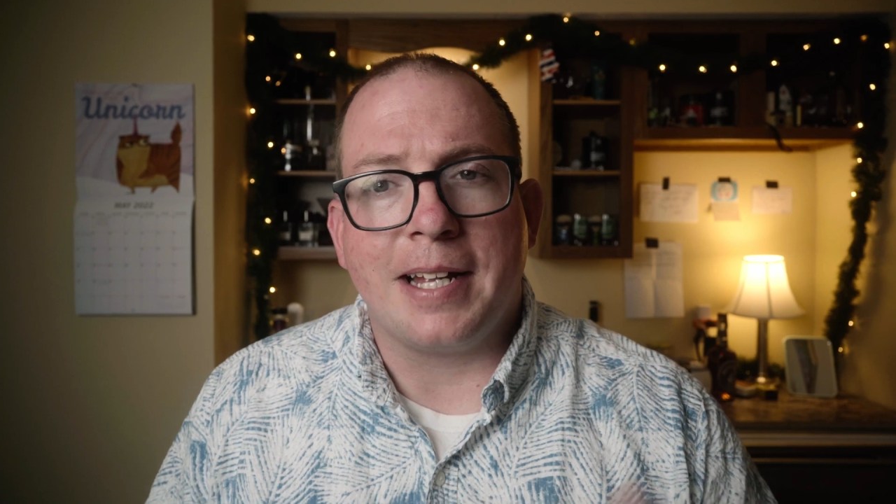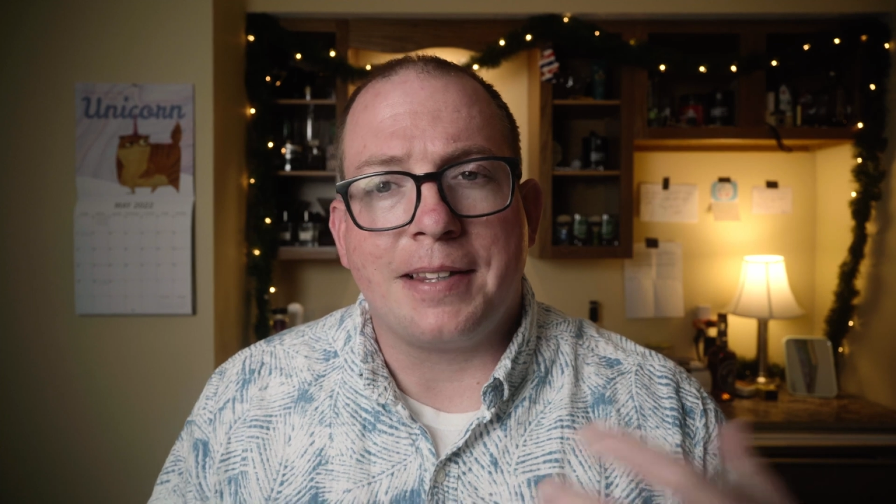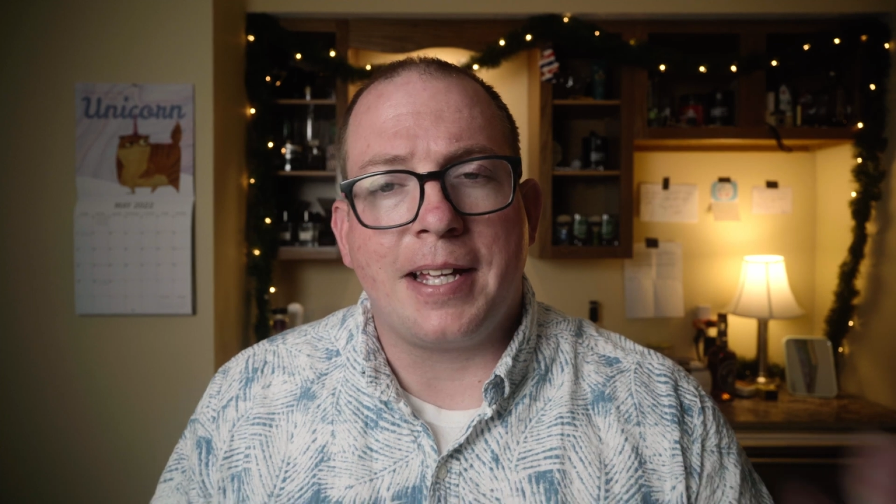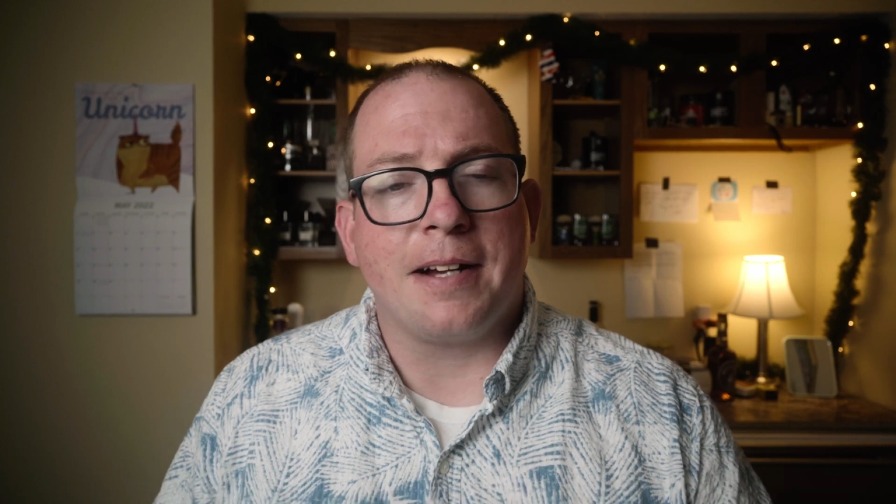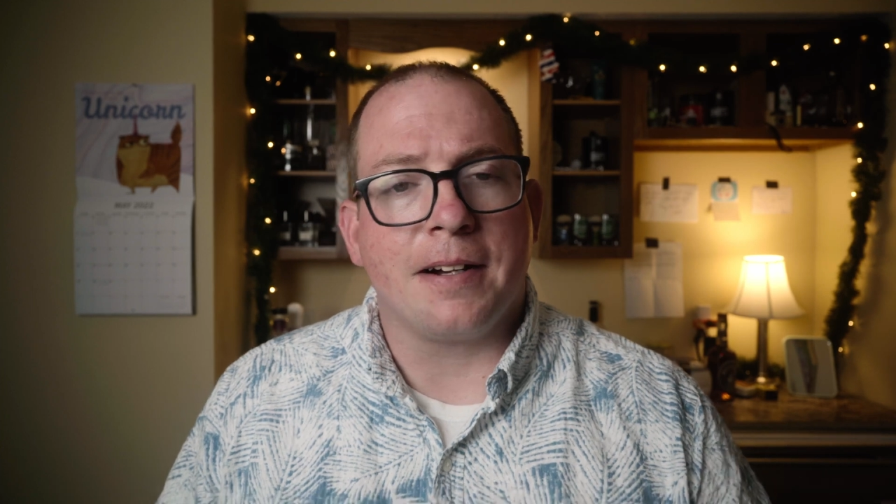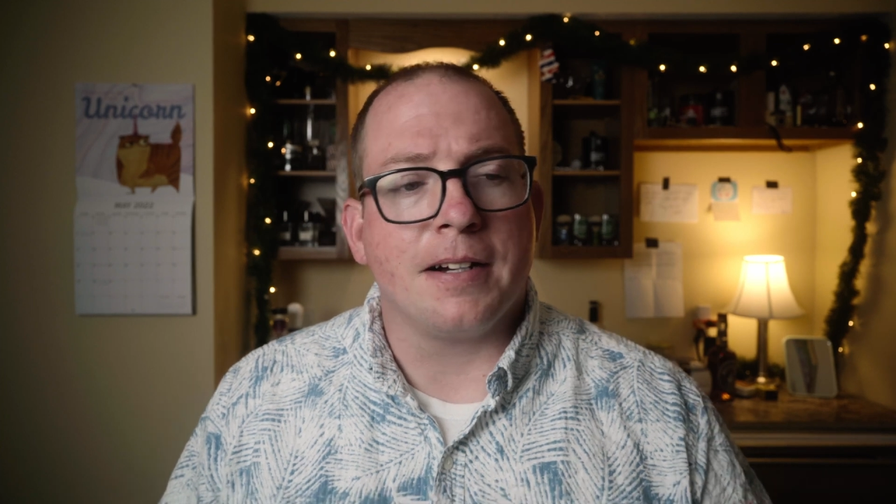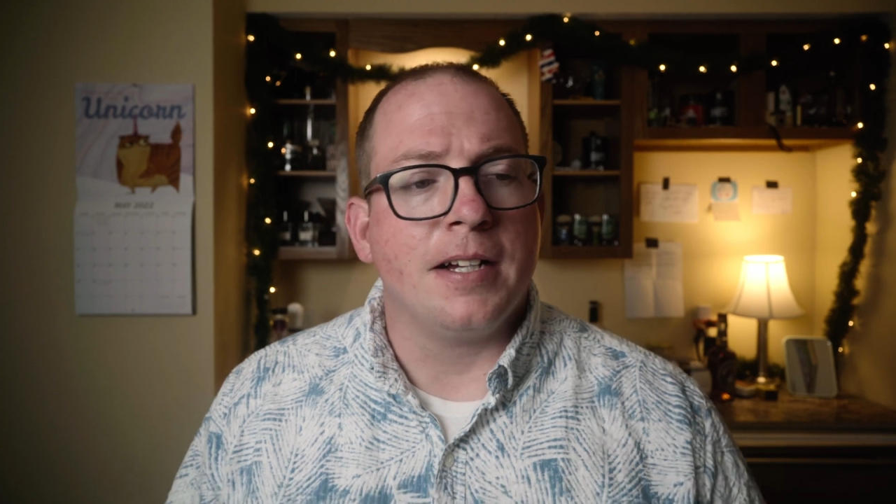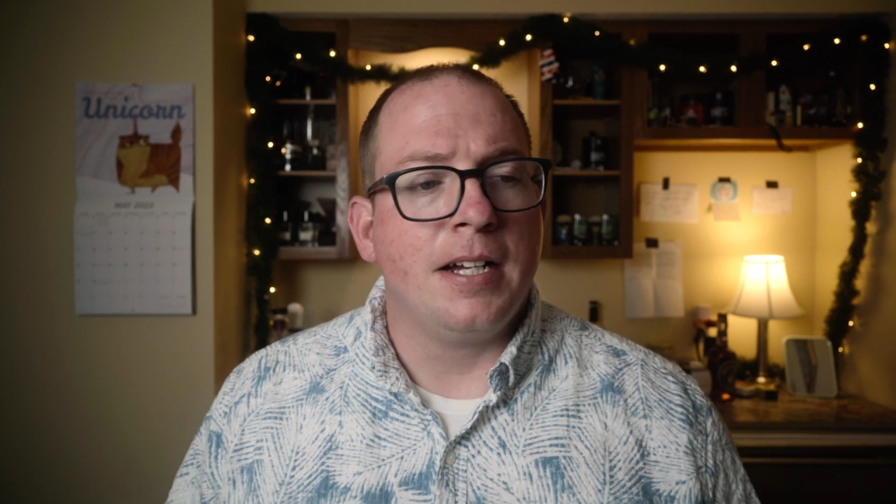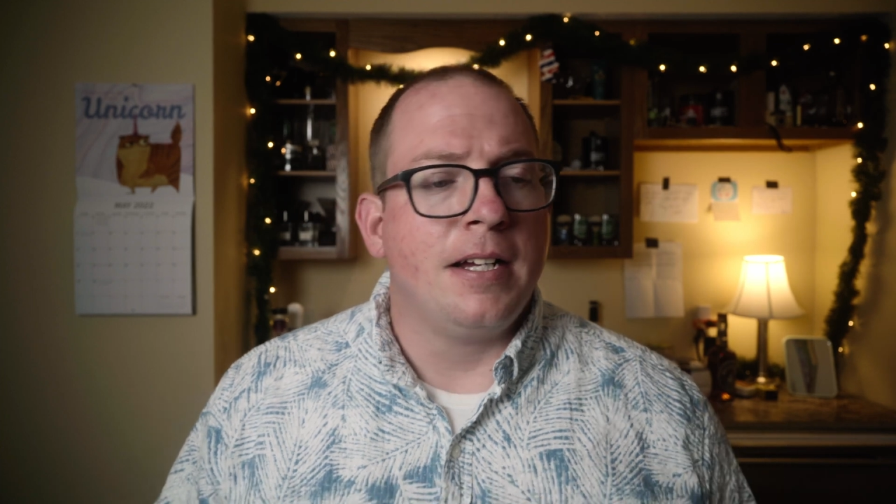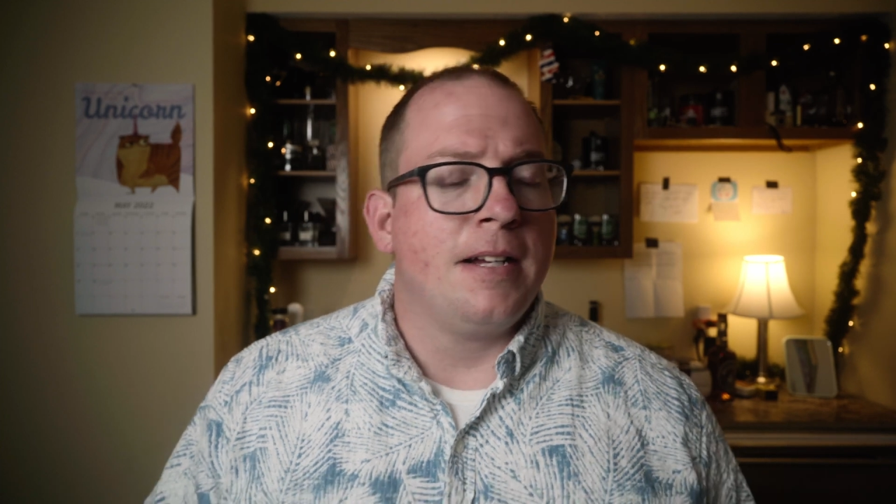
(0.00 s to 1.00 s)
and they are
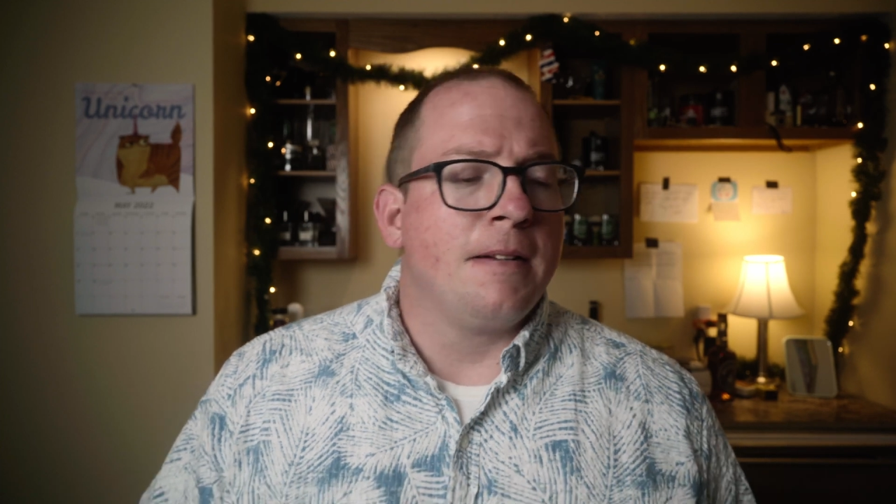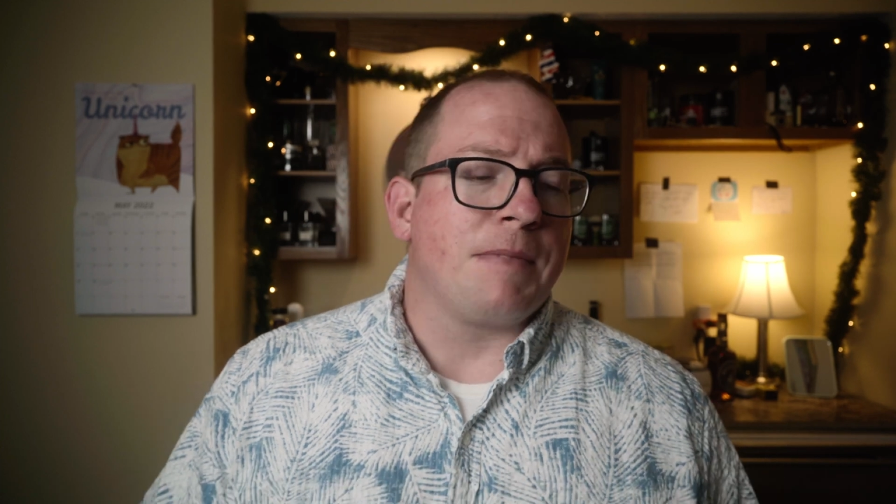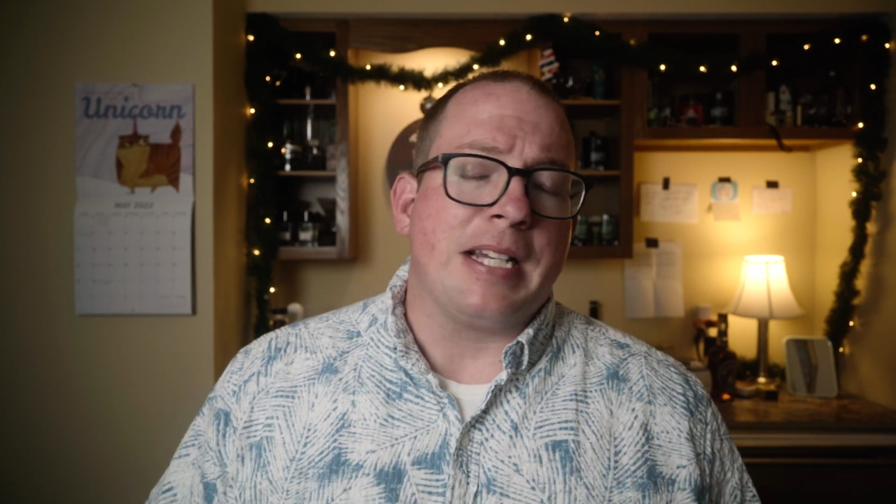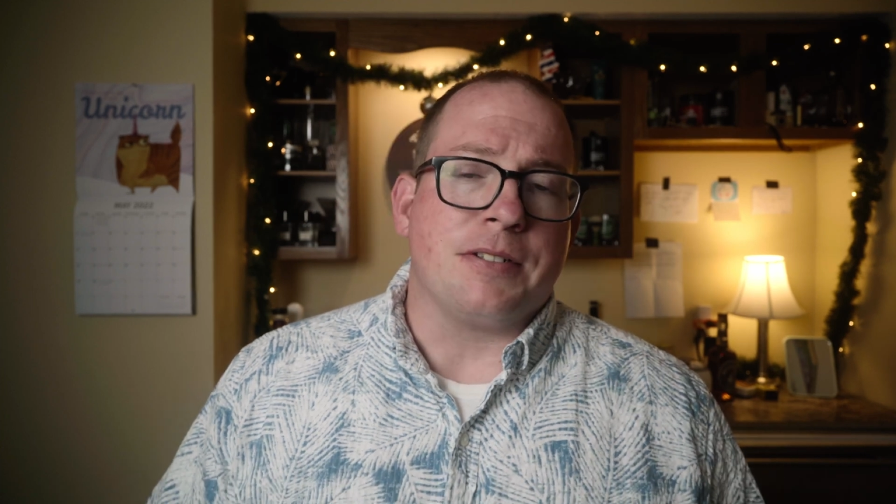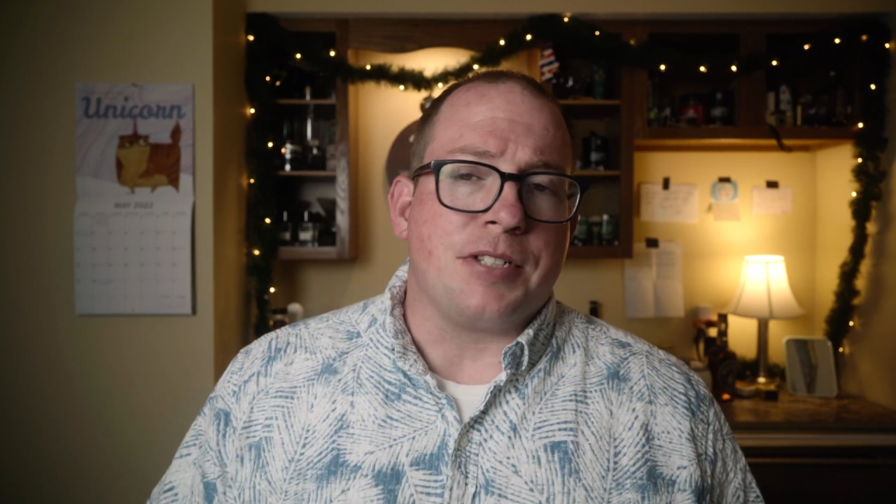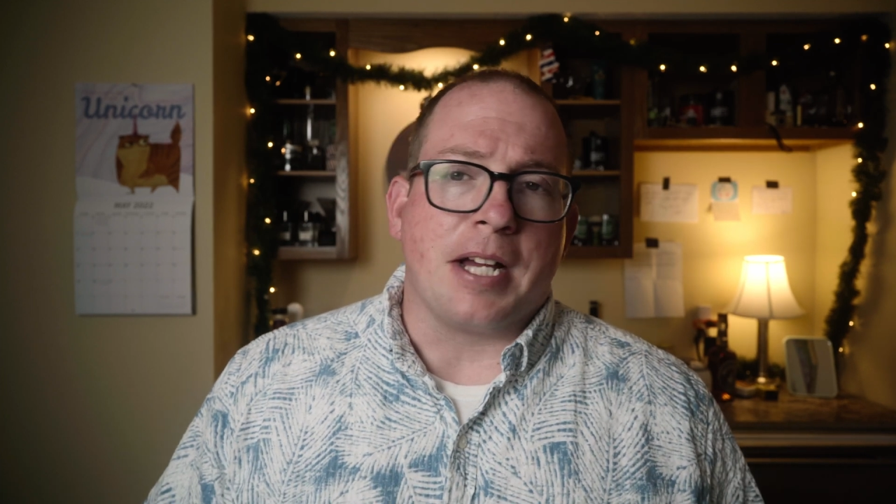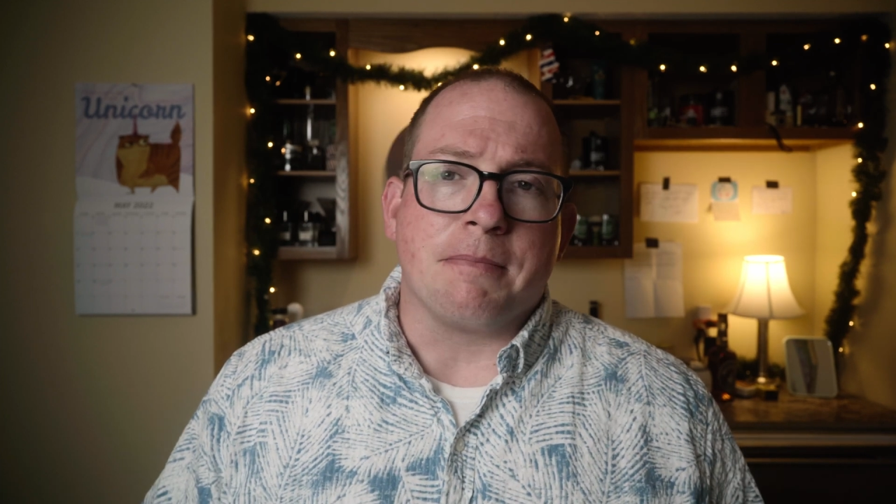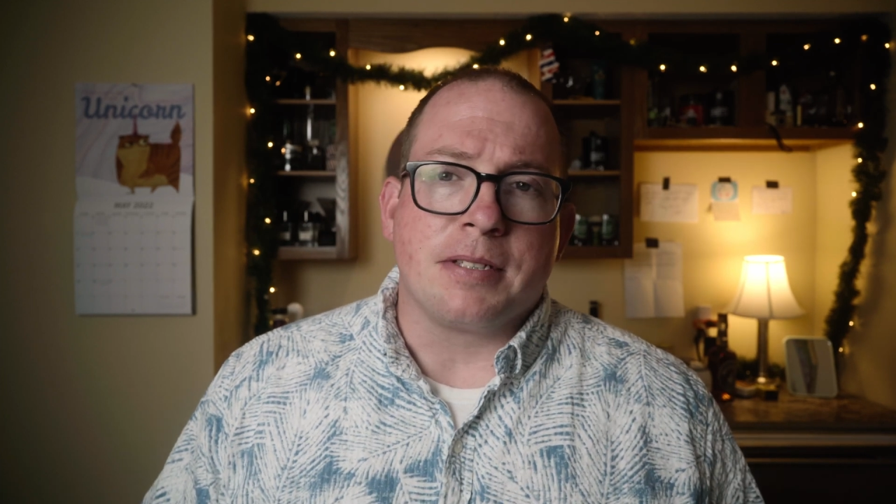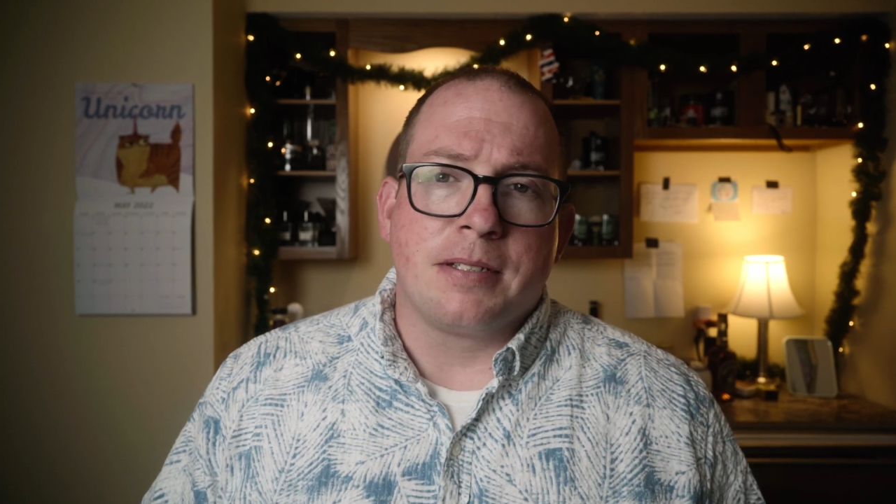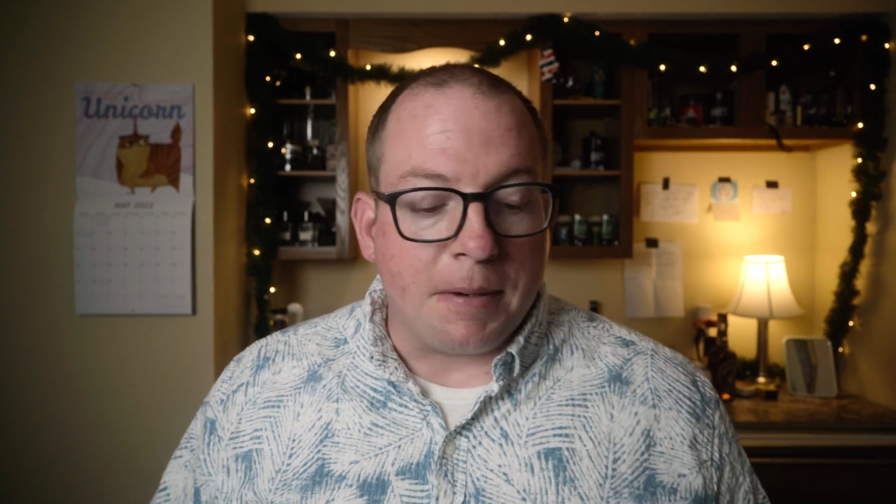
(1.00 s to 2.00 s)
gems.